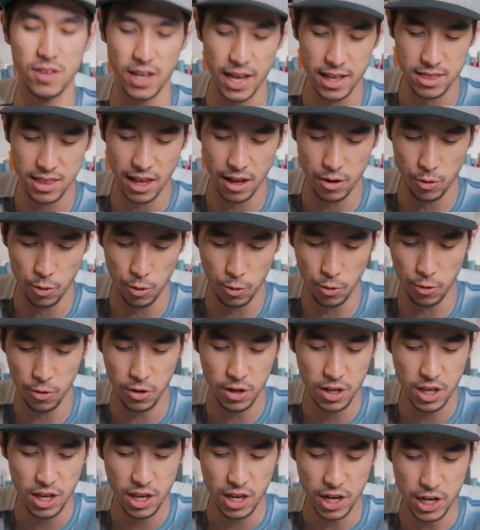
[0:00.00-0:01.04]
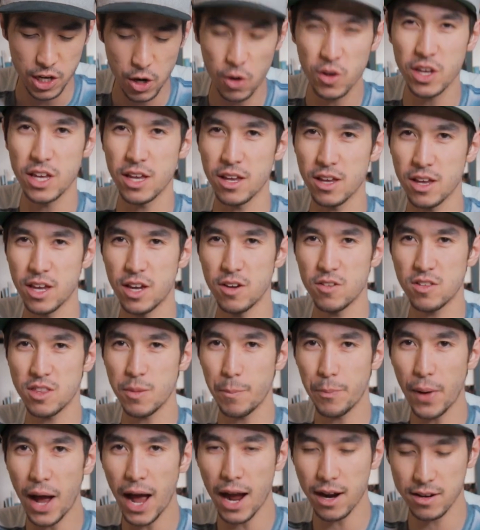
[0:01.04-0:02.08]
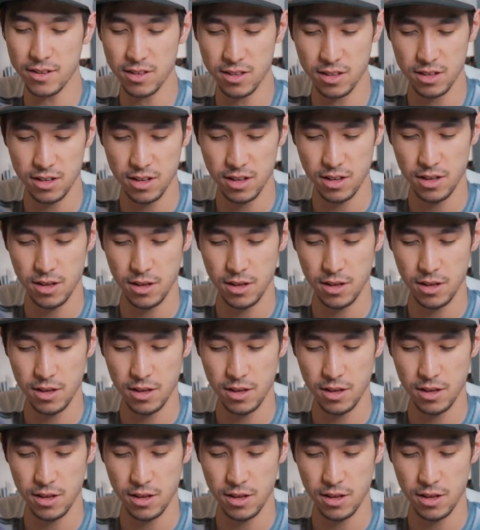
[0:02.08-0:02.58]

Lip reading: You get that whole, you know, here's the box.